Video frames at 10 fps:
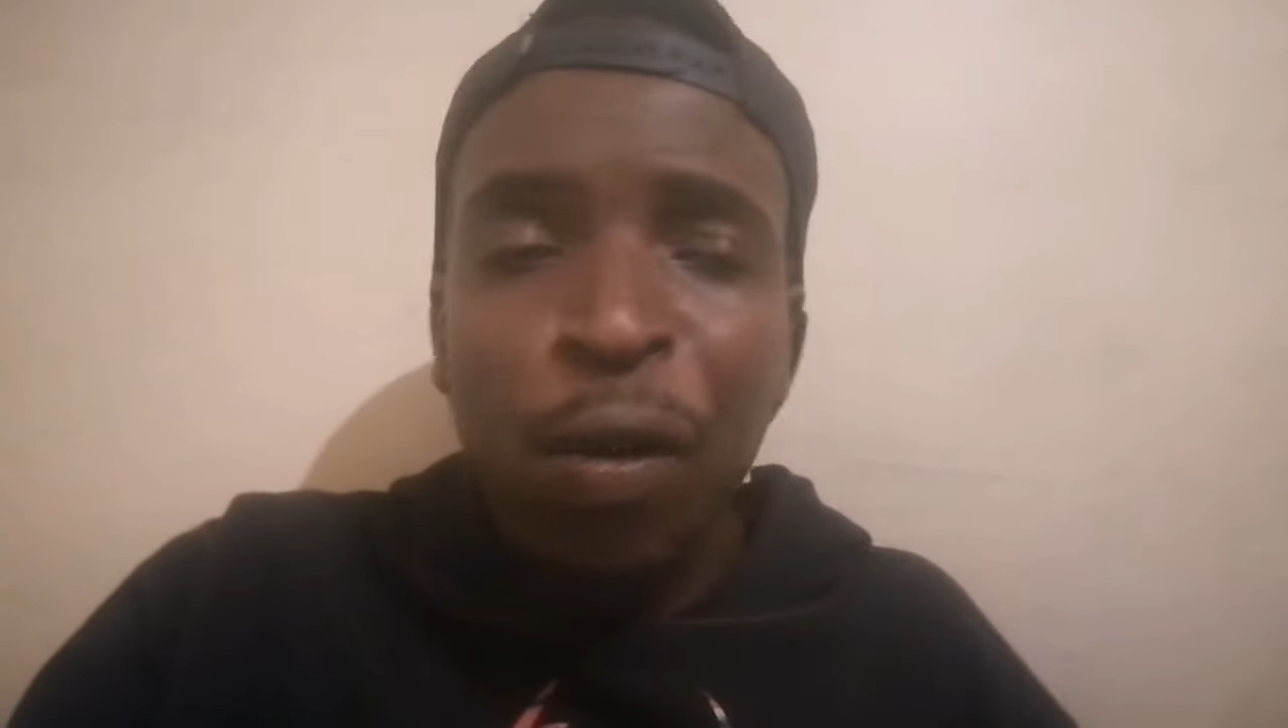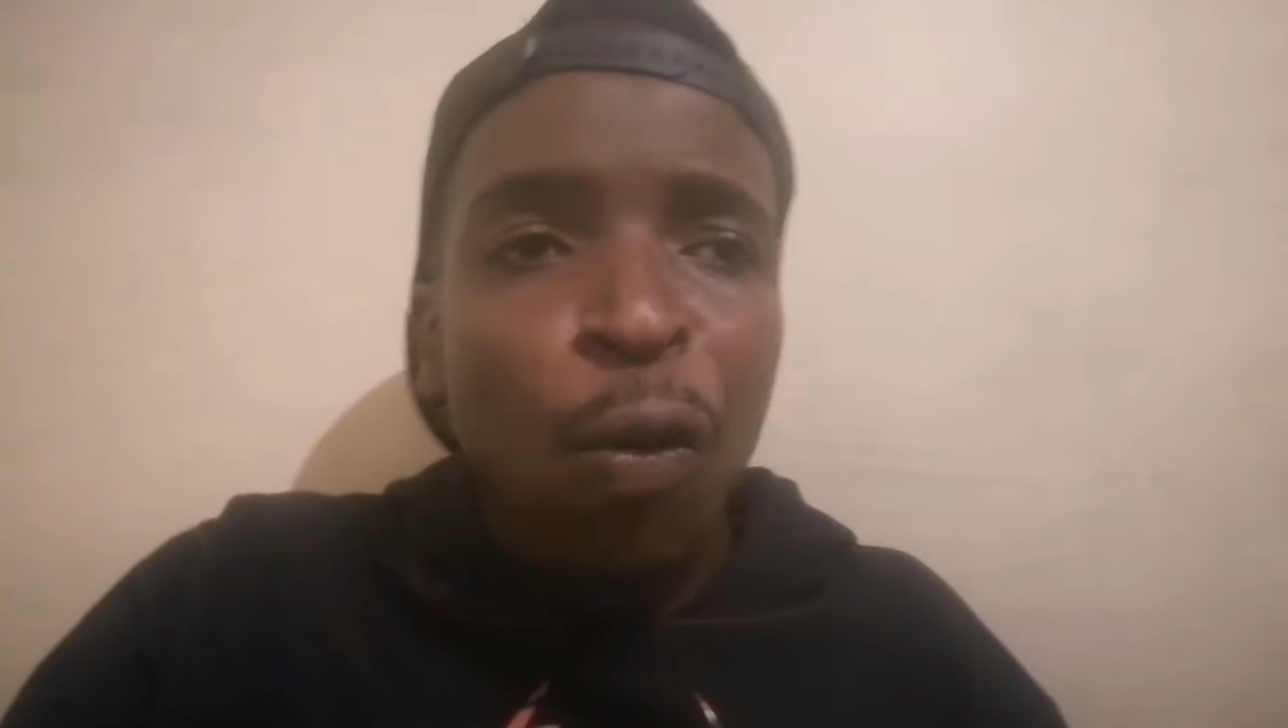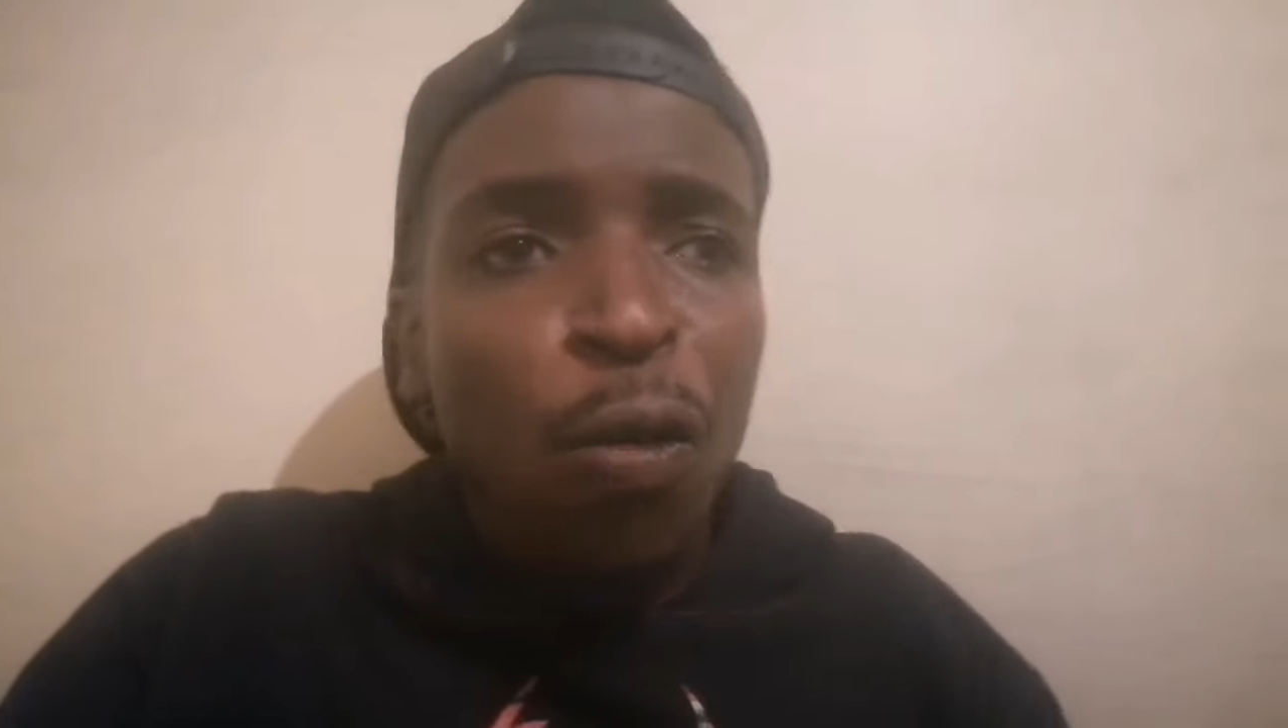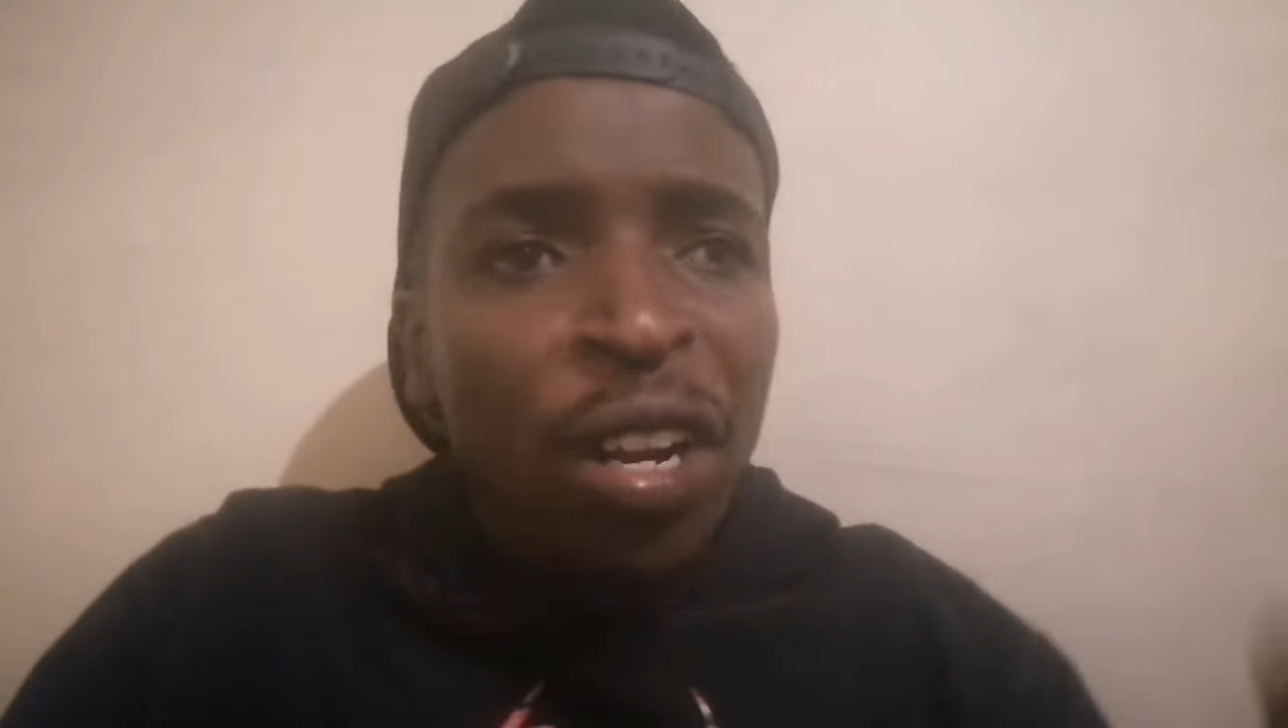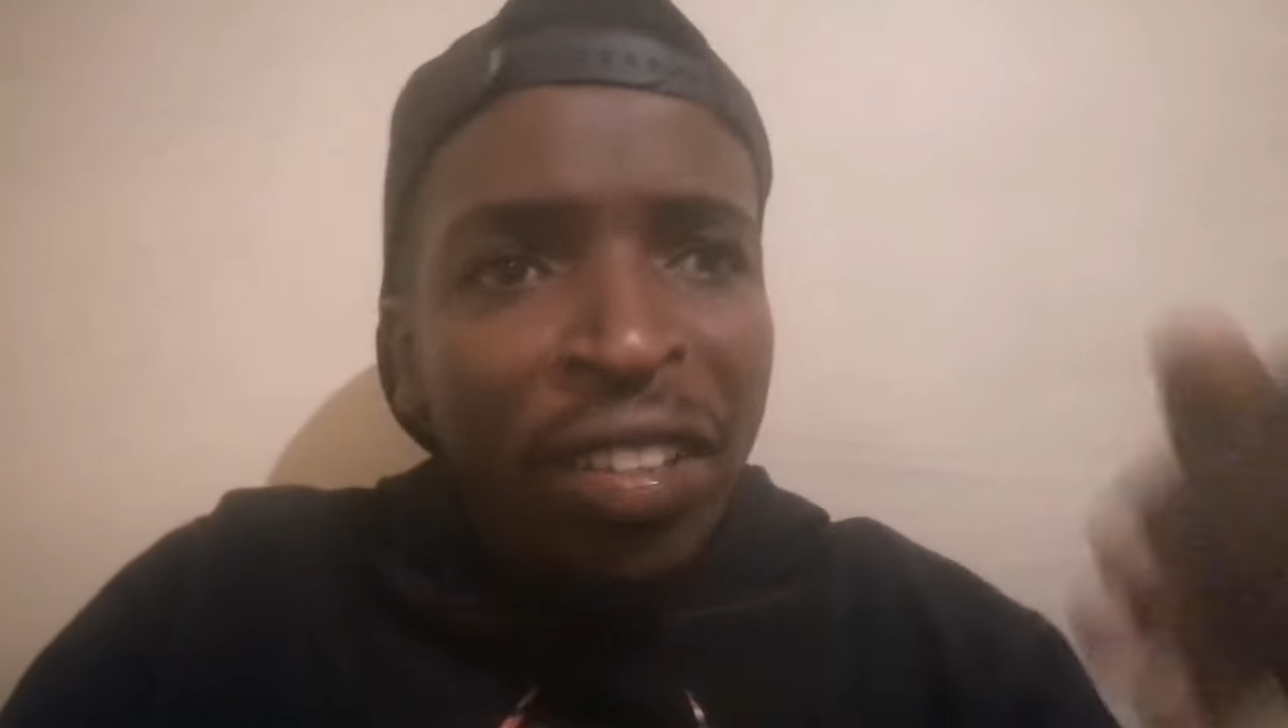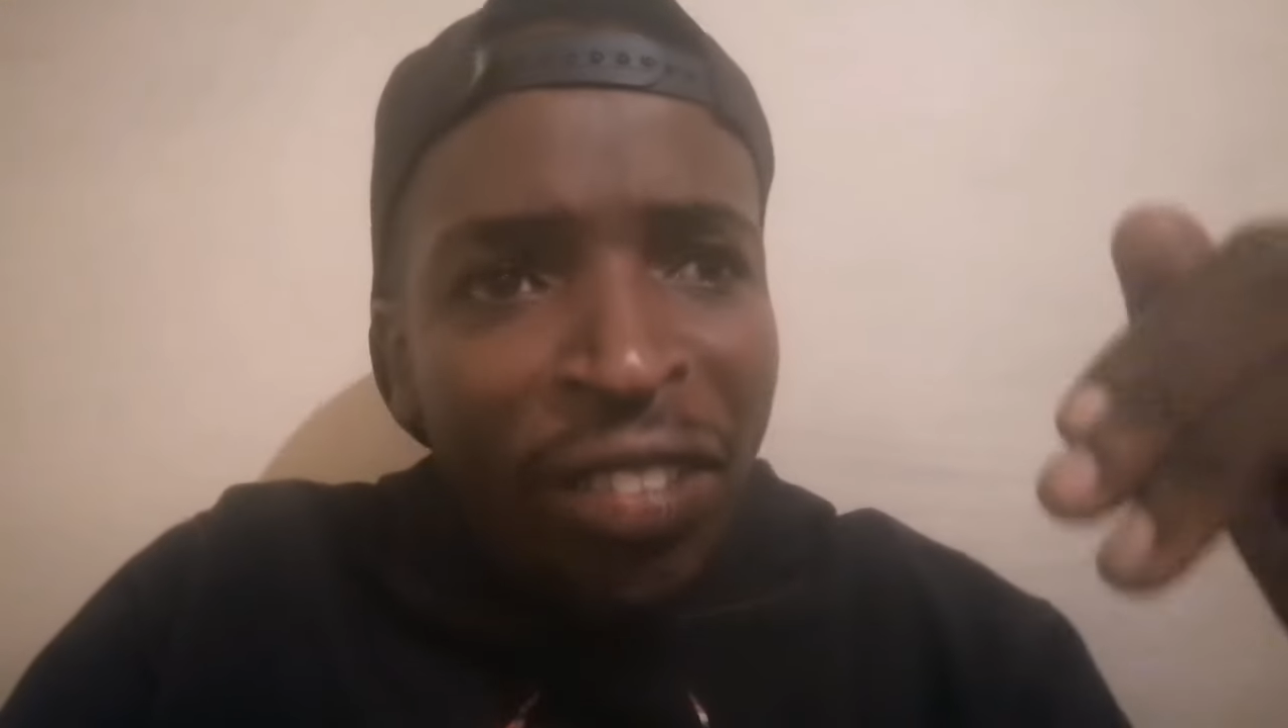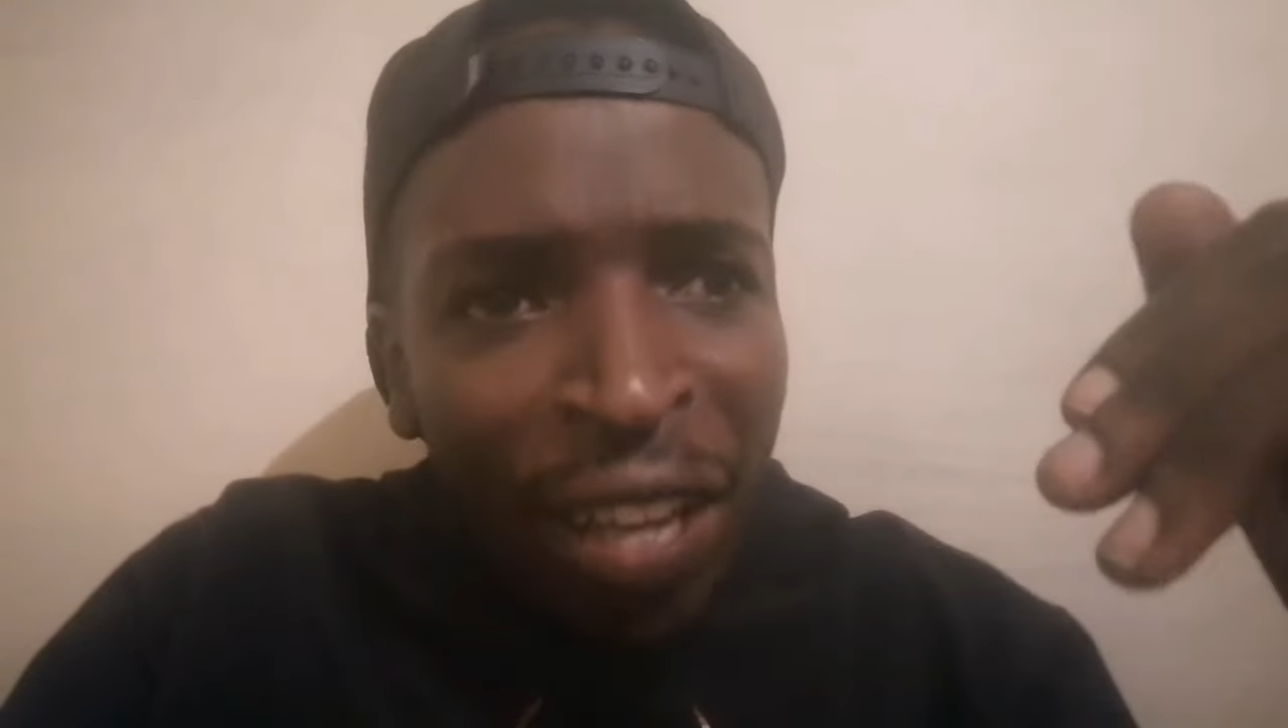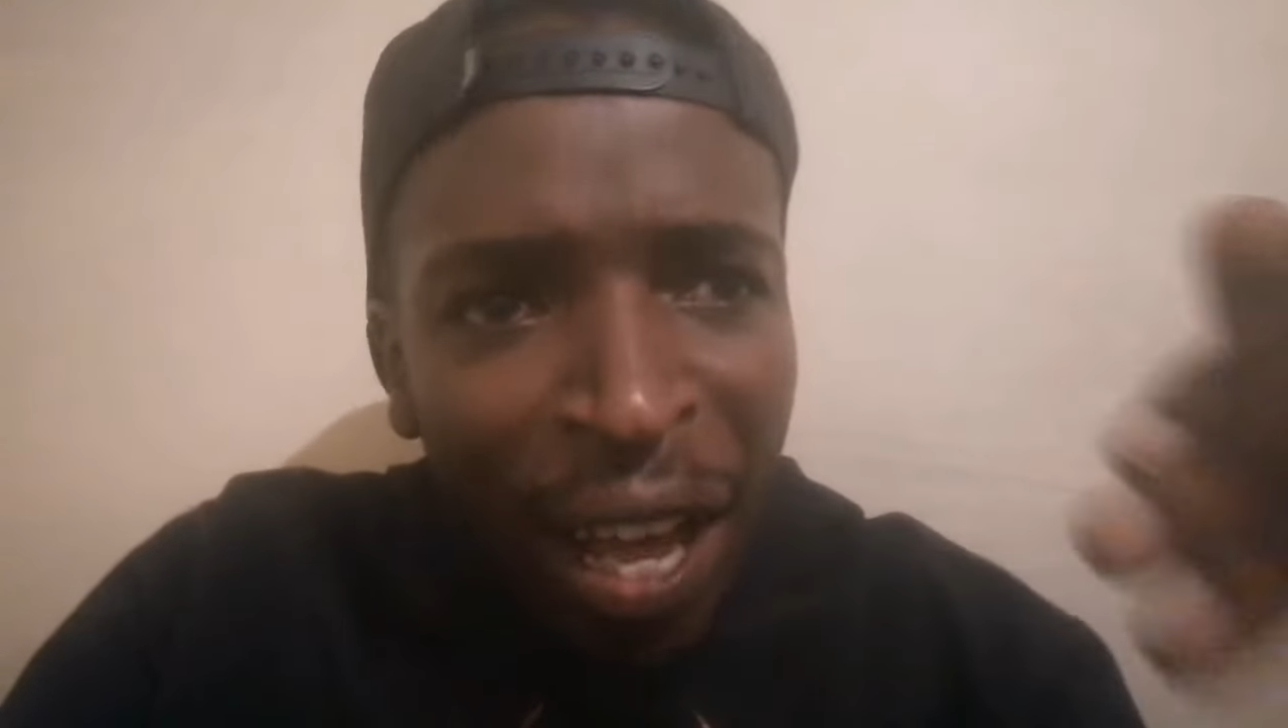who needs